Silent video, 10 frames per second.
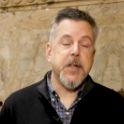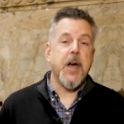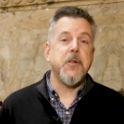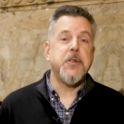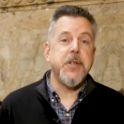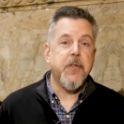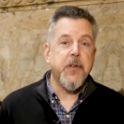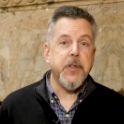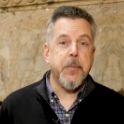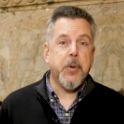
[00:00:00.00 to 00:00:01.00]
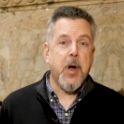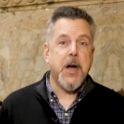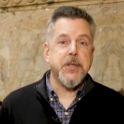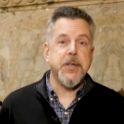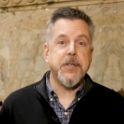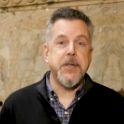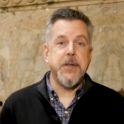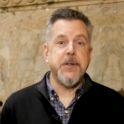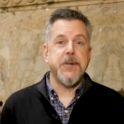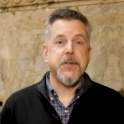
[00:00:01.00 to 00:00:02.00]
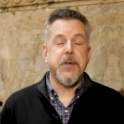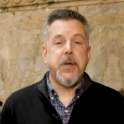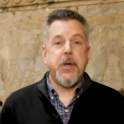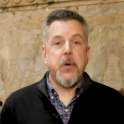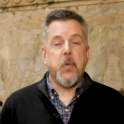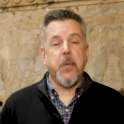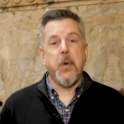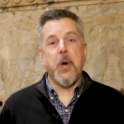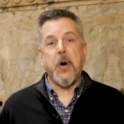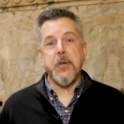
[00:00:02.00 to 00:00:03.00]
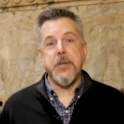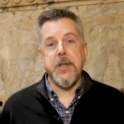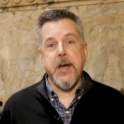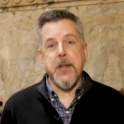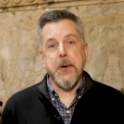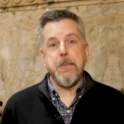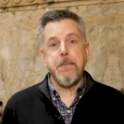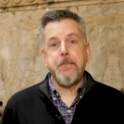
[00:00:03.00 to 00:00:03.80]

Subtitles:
and how different the process is when we're all together.